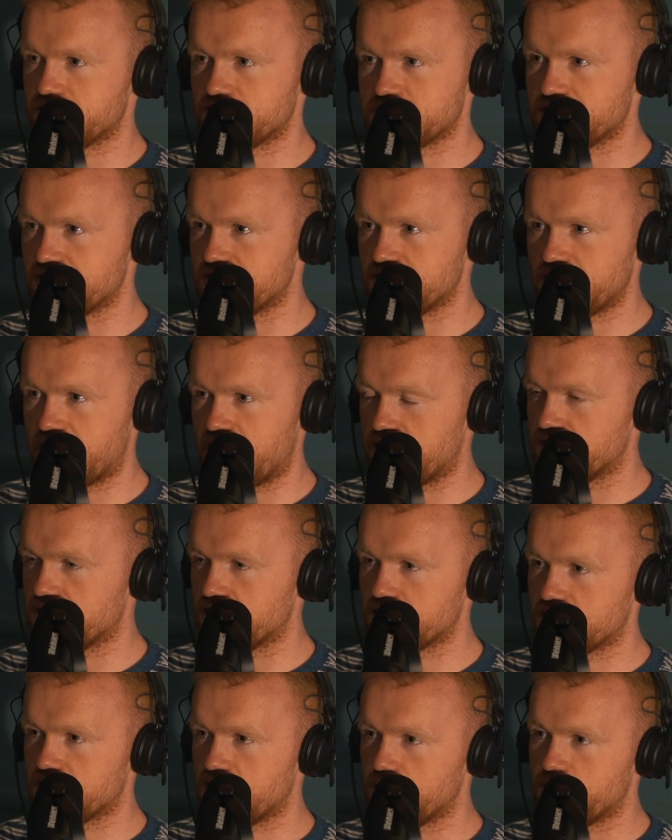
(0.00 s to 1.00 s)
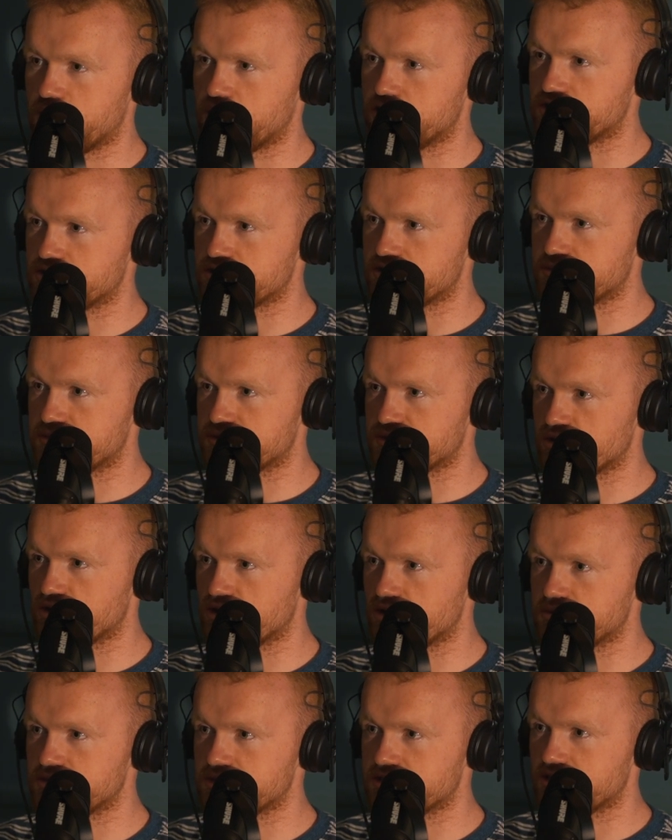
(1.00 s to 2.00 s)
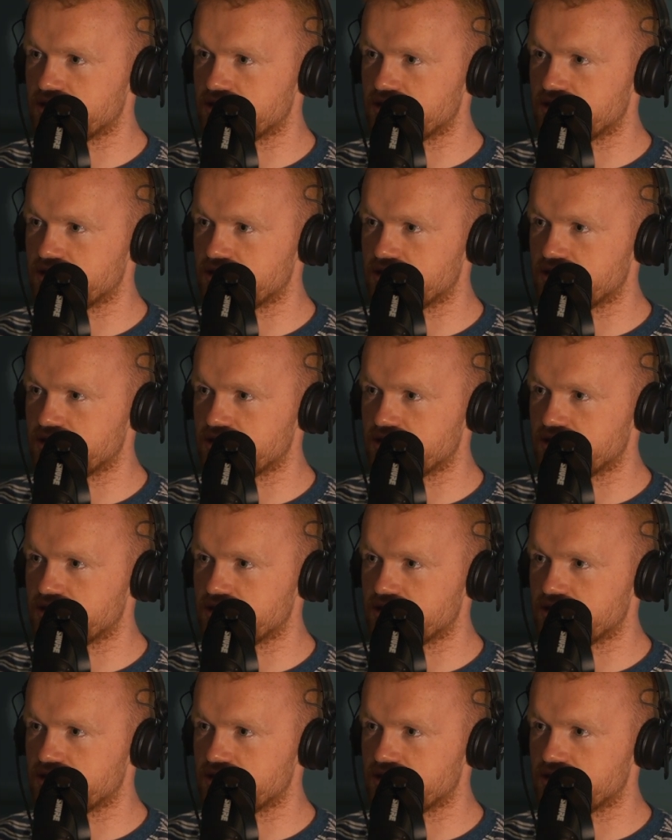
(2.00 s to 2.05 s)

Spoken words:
Obviously, I had like a couple hundred subscribers.